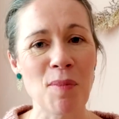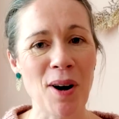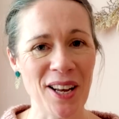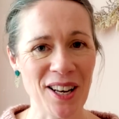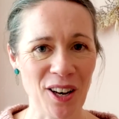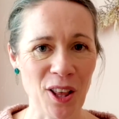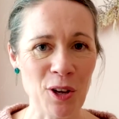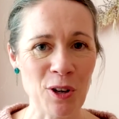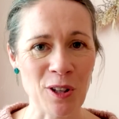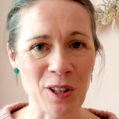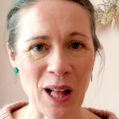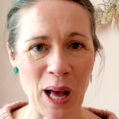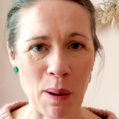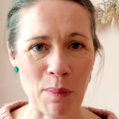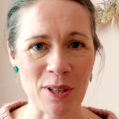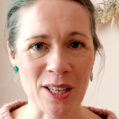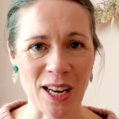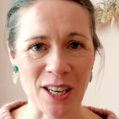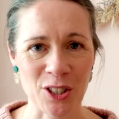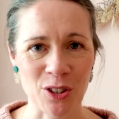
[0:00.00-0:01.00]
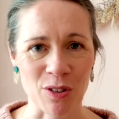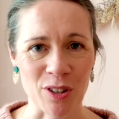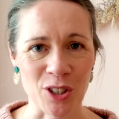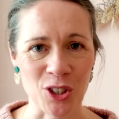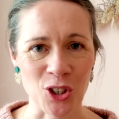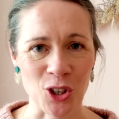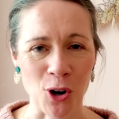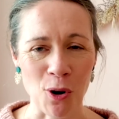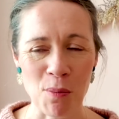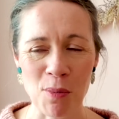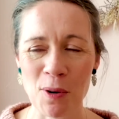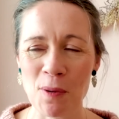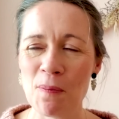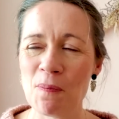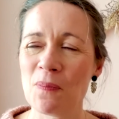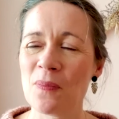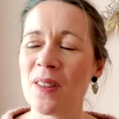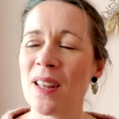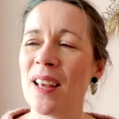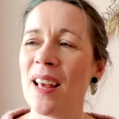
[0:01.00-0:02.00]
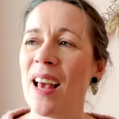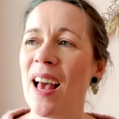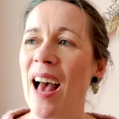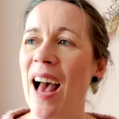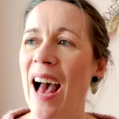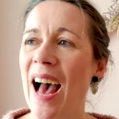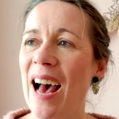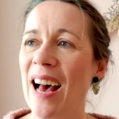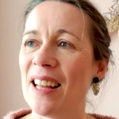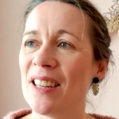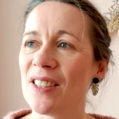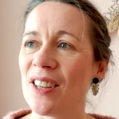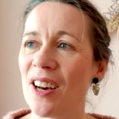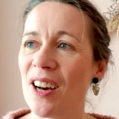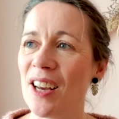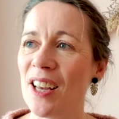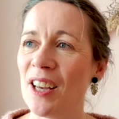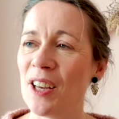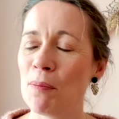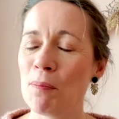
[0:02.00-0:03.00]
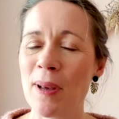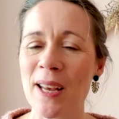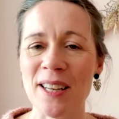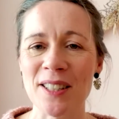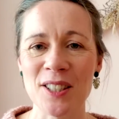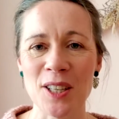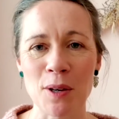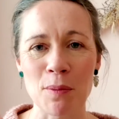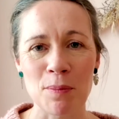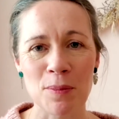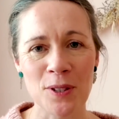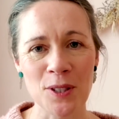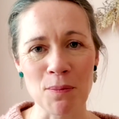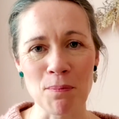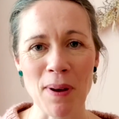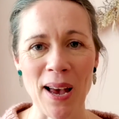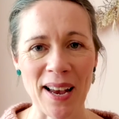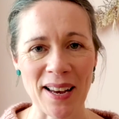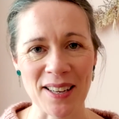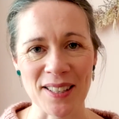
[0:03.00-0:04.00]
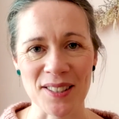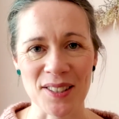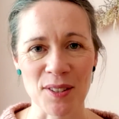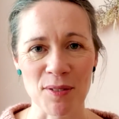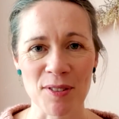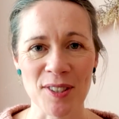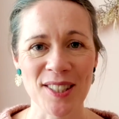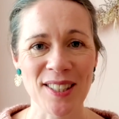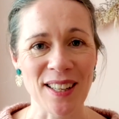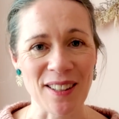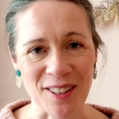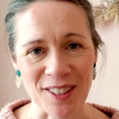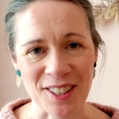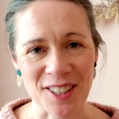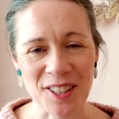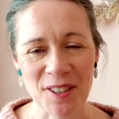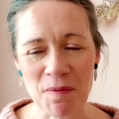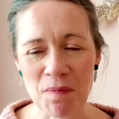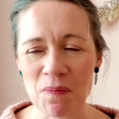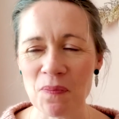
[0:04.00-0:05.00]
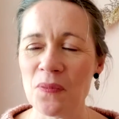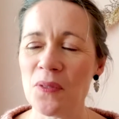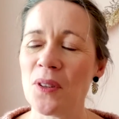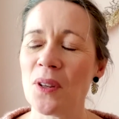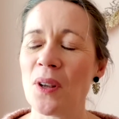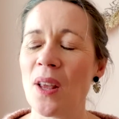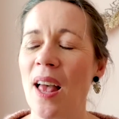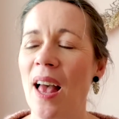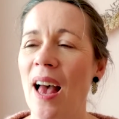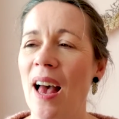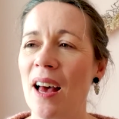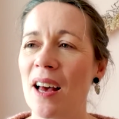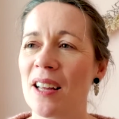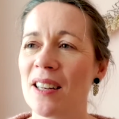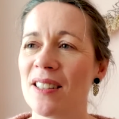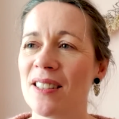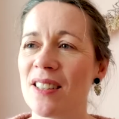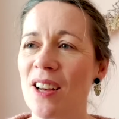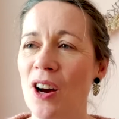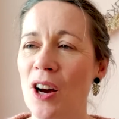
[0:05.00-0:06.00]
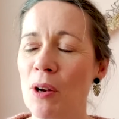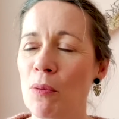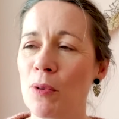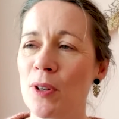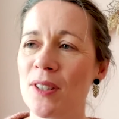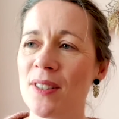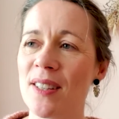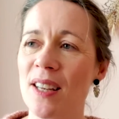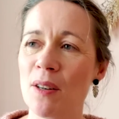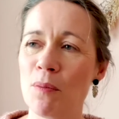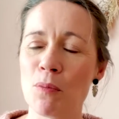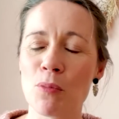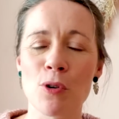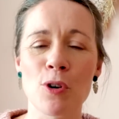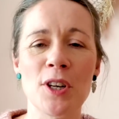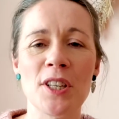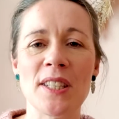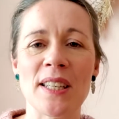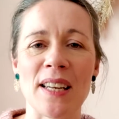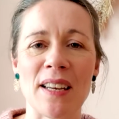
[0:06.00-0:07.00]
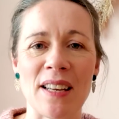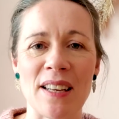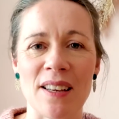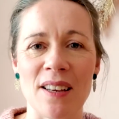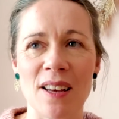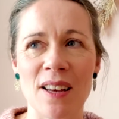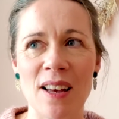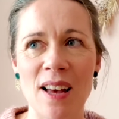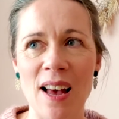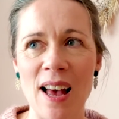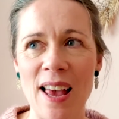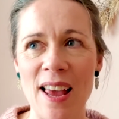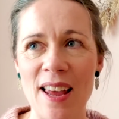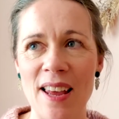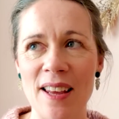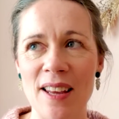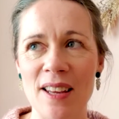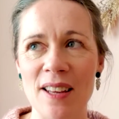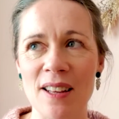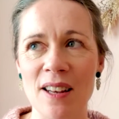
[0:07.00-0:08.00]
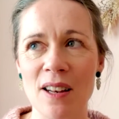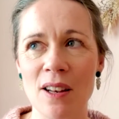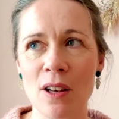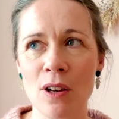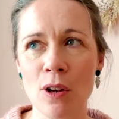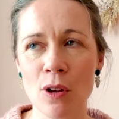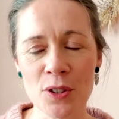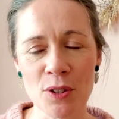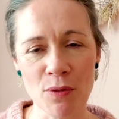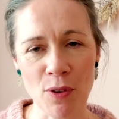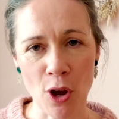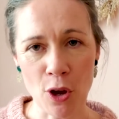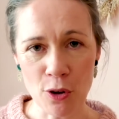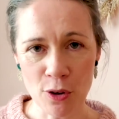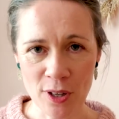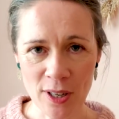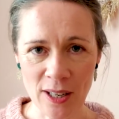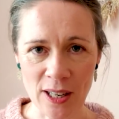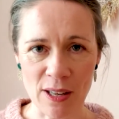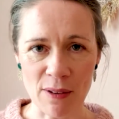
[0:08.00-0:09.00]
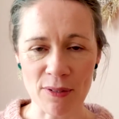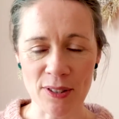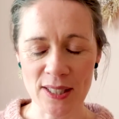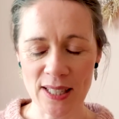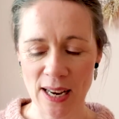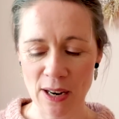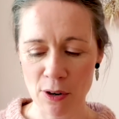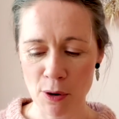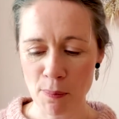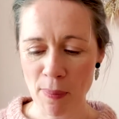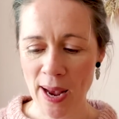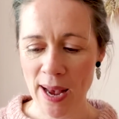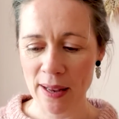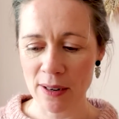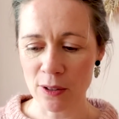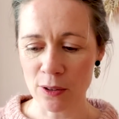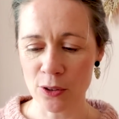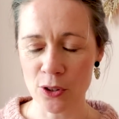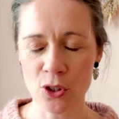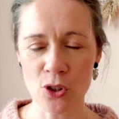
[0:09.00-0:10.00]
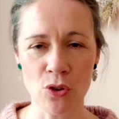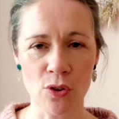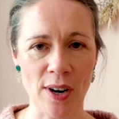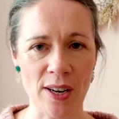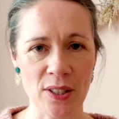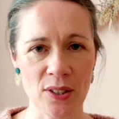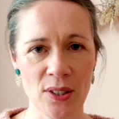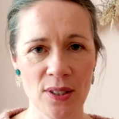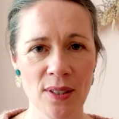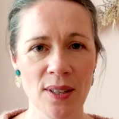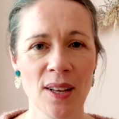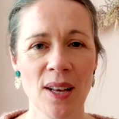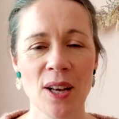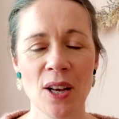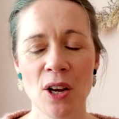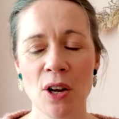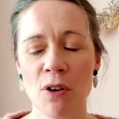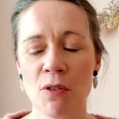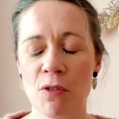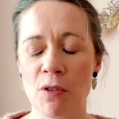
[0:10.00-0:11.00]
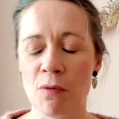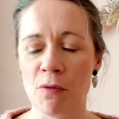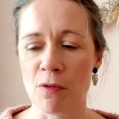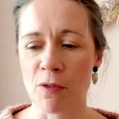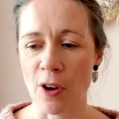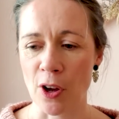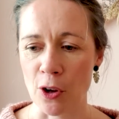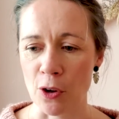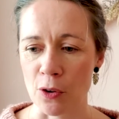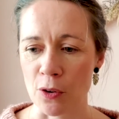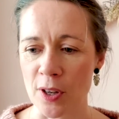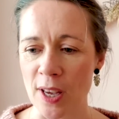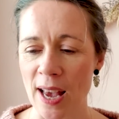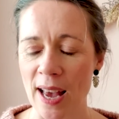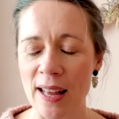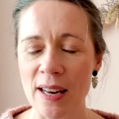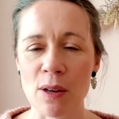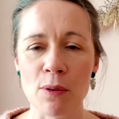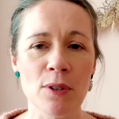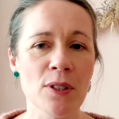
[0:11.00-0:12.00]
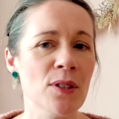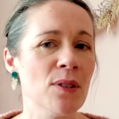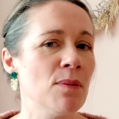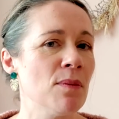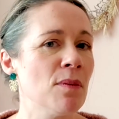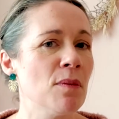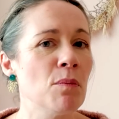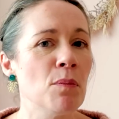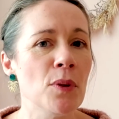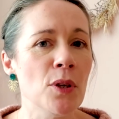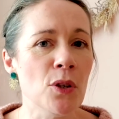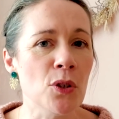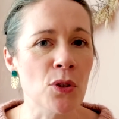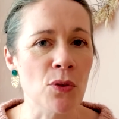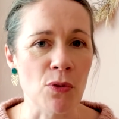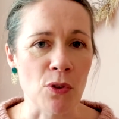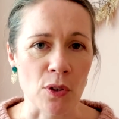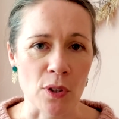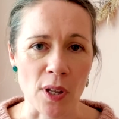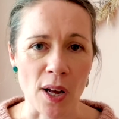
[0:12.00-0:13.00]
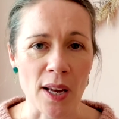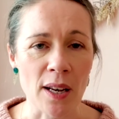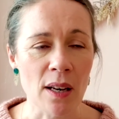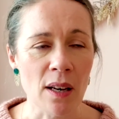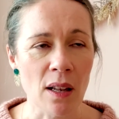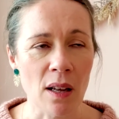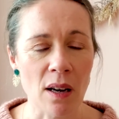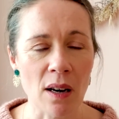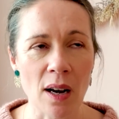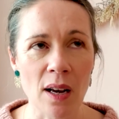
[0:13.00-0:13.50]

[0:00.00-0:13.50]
my local haberdashery shop and I had picked up some packets of silk, and I was embroidering a lot of oak leaves down a panelled dress from Vogue, and it was beautiful. I